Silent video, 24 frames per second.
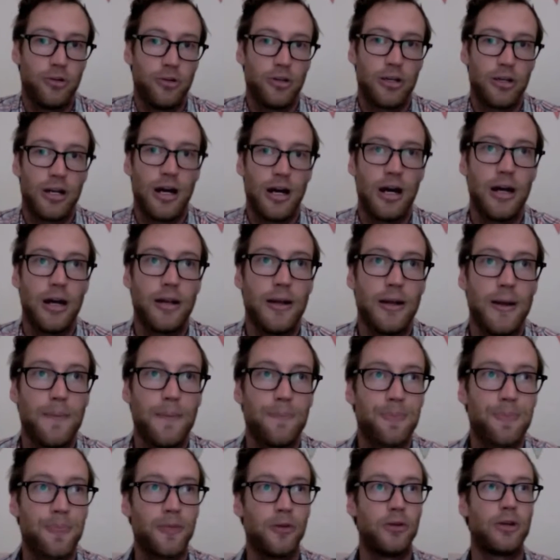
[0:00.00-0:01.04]
You can't,
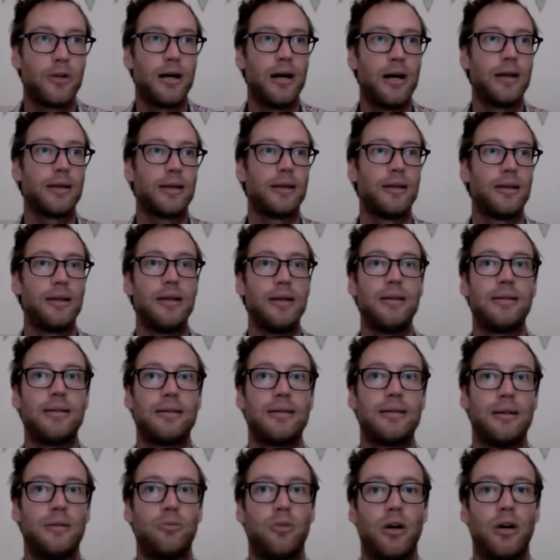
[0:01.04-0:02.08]
you can't lead
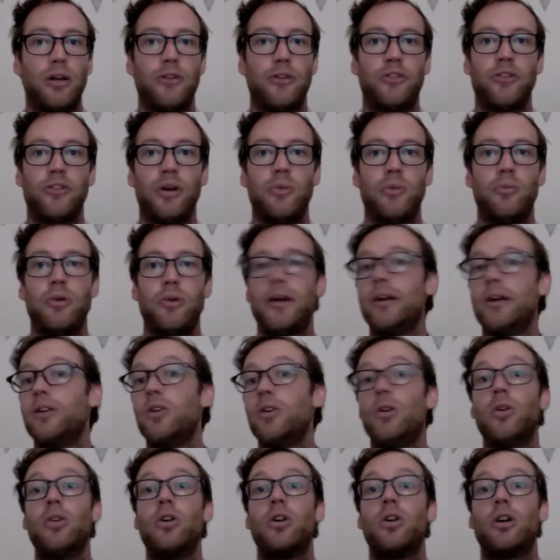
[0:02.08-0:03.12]
someone somewhere
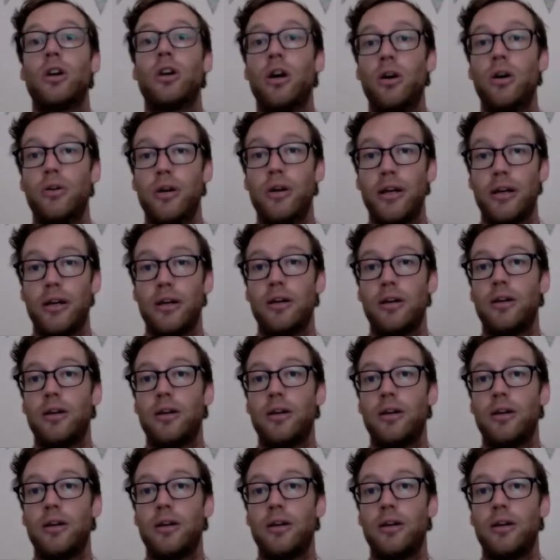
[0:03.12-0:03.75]
you're not going.